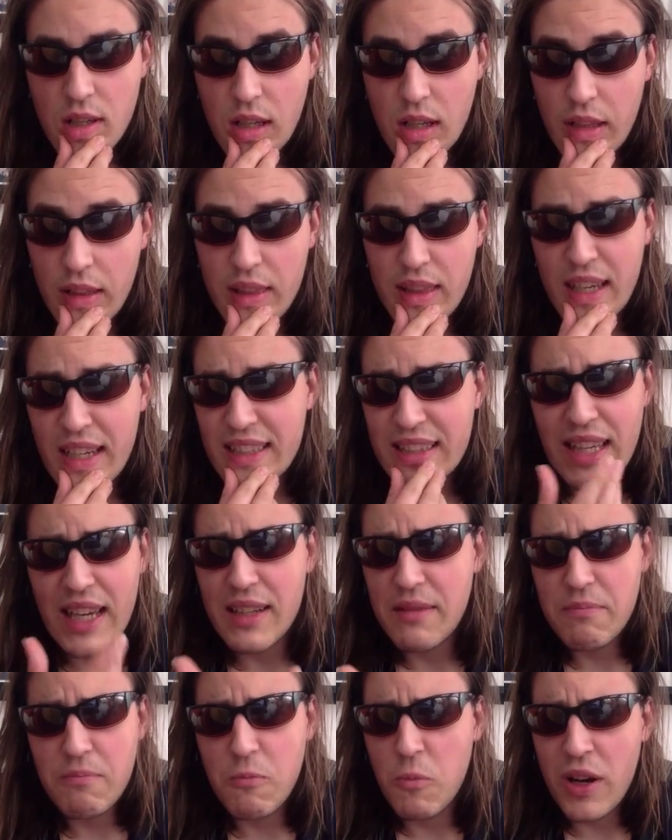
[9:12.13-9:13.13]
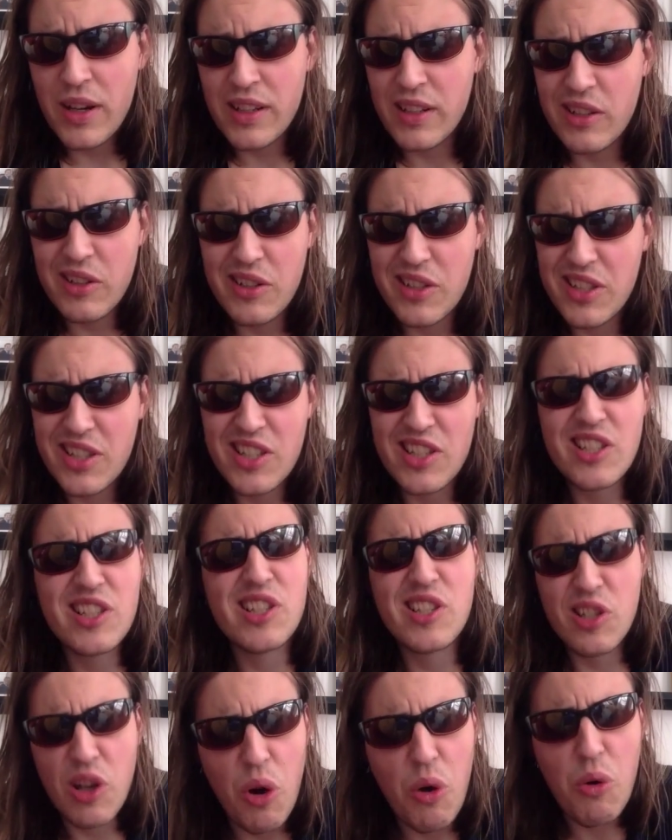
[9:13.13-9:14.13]
In fact, that one looks
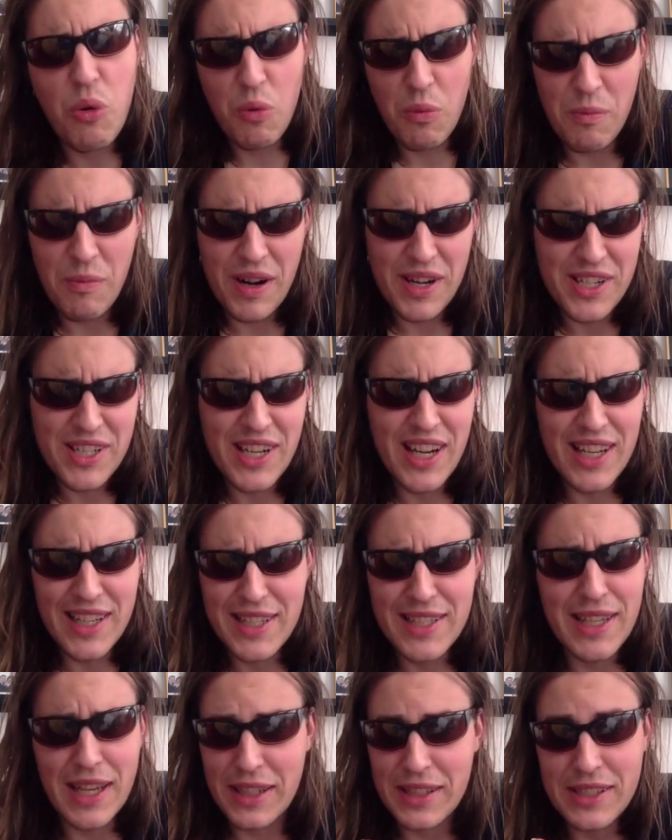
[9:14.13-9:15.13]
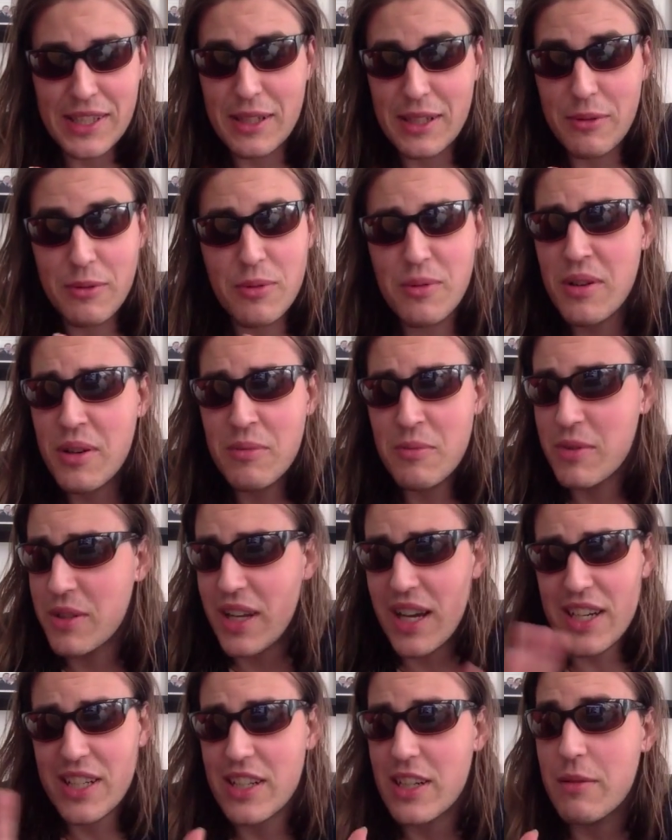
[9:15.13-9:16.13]
so much like Sanji, one would
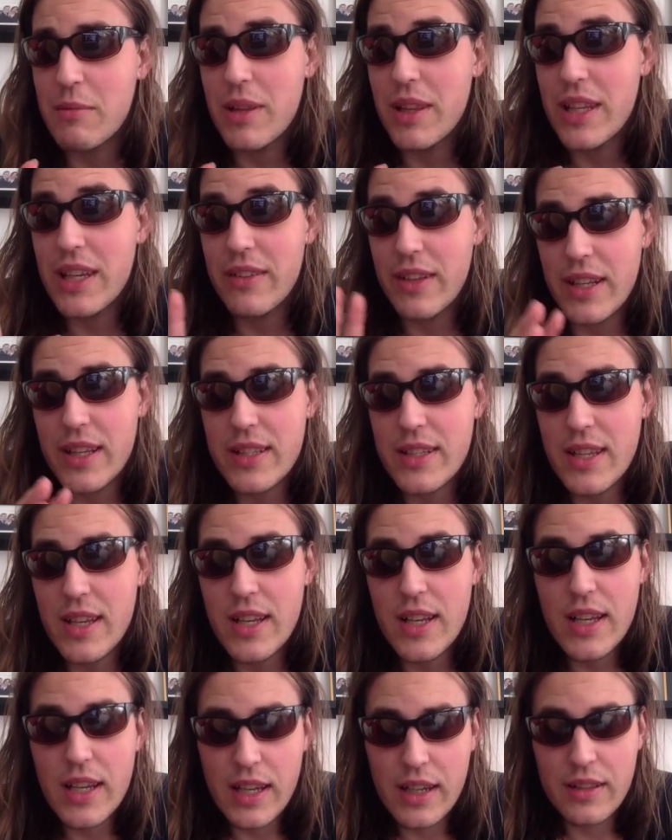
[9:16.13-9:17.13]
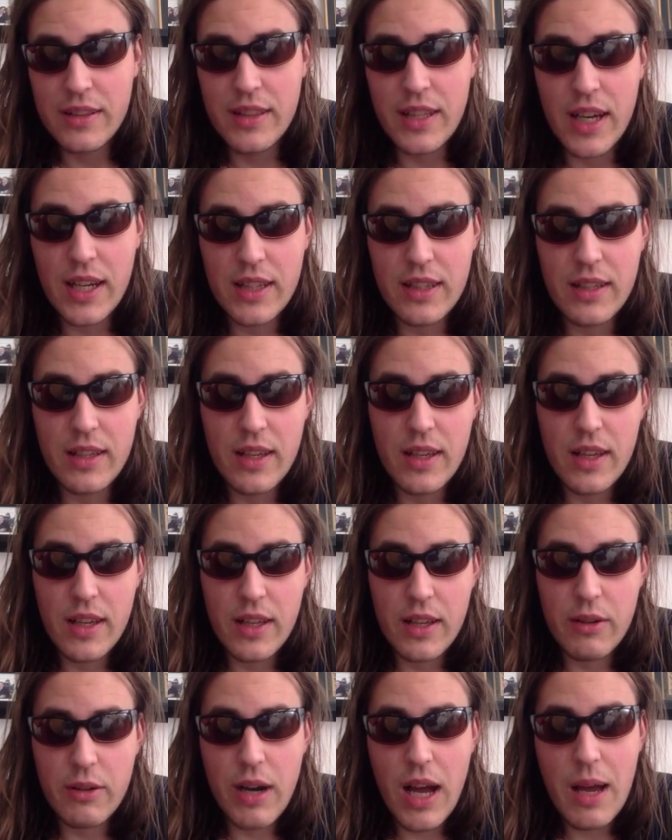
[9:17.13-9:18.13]
actually believe it is. In fact,
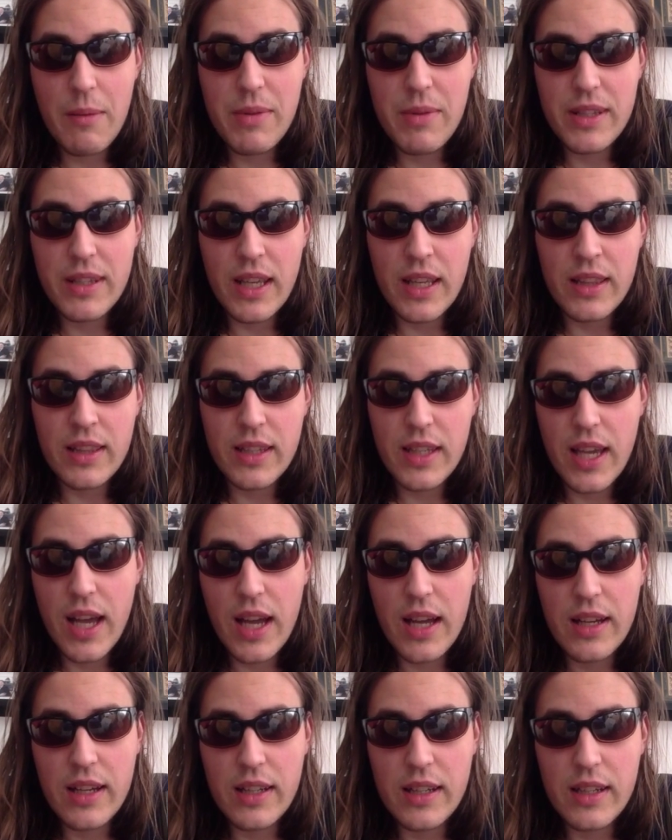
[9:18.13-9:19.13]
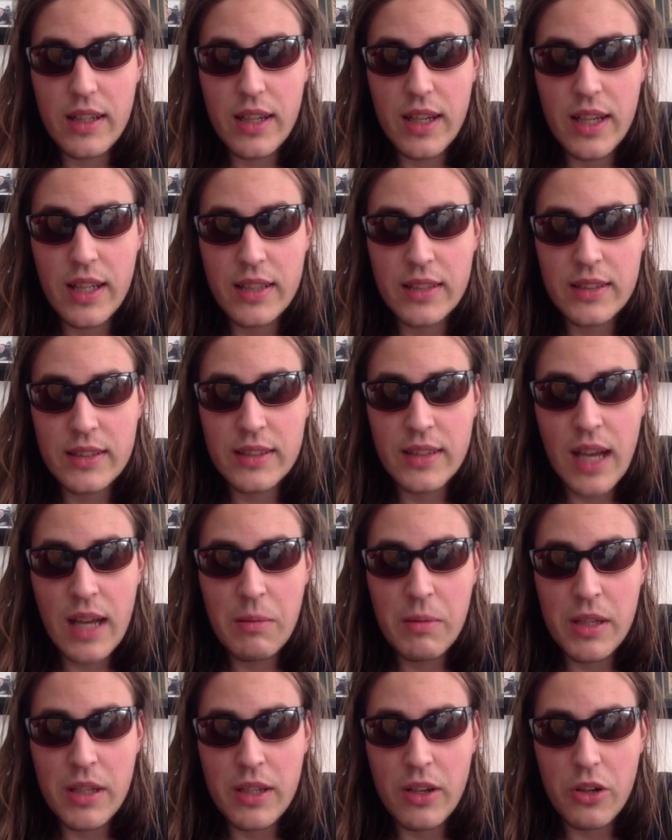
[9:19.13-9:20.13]
Rabbit and
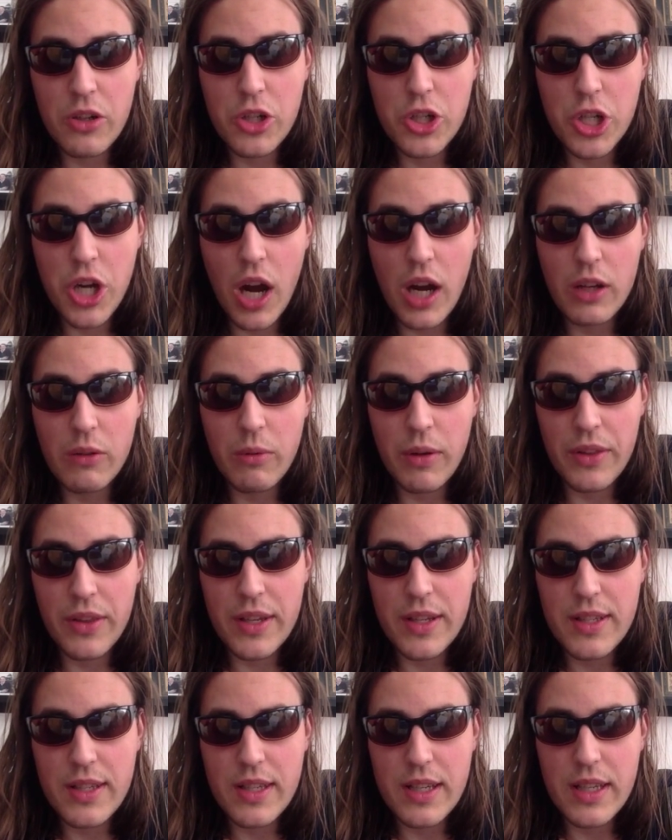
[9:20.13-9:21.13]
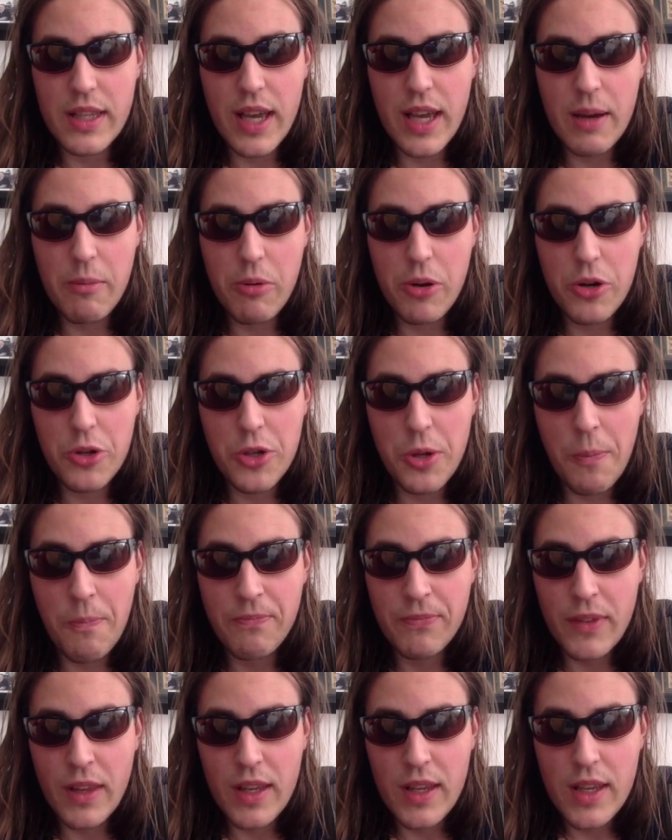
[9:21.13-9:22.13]
Nami are shocked when they see that person.
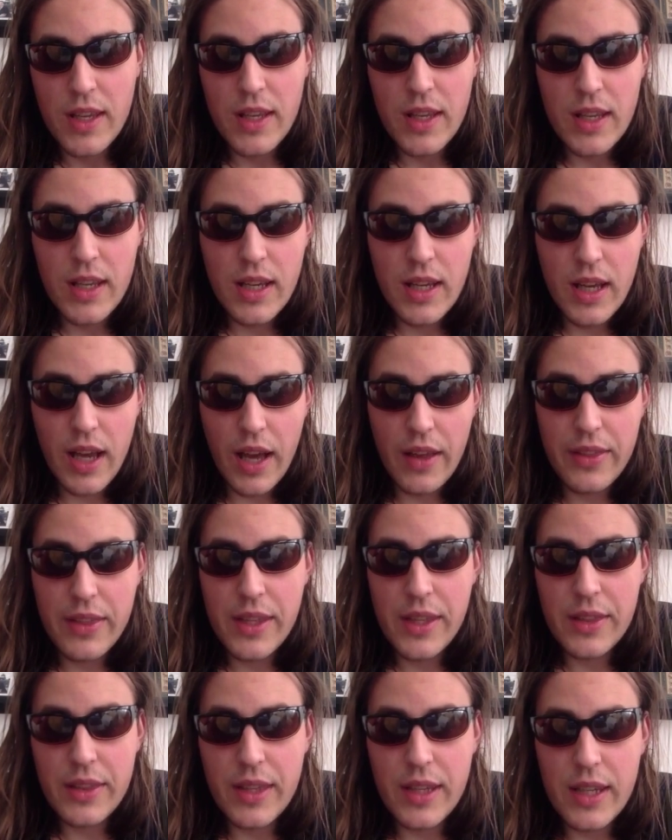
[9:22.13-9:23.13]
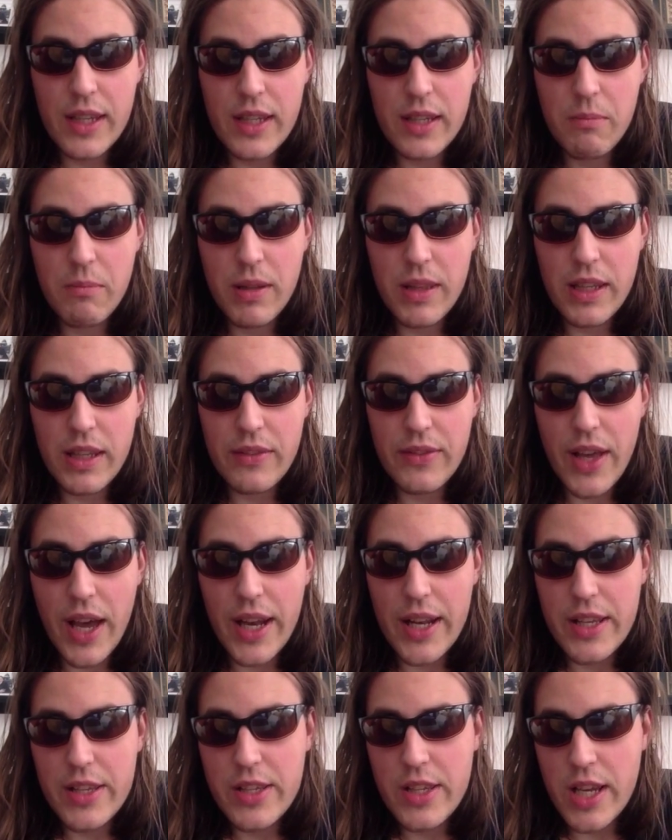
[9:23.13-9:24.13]
I think they believe
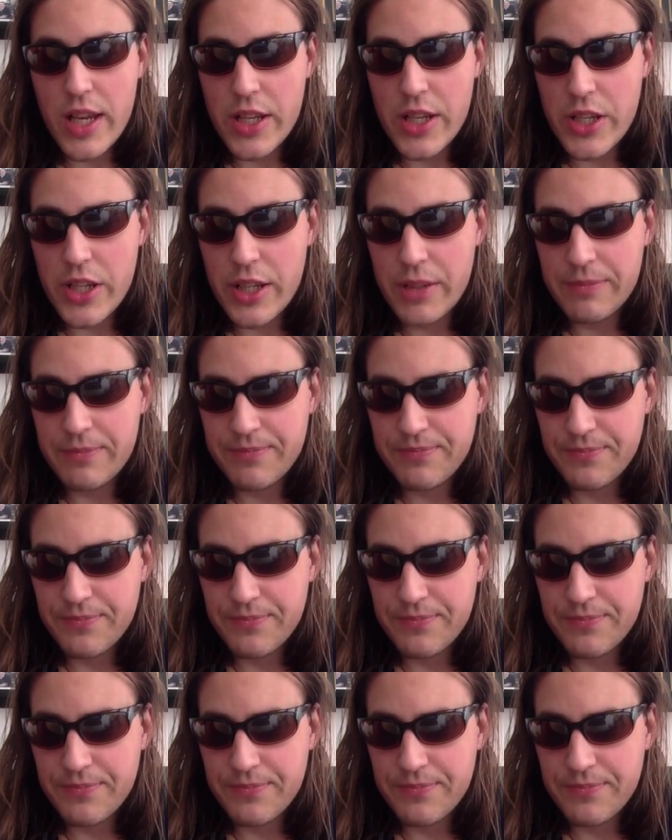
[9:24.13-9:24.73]
that is Sanji.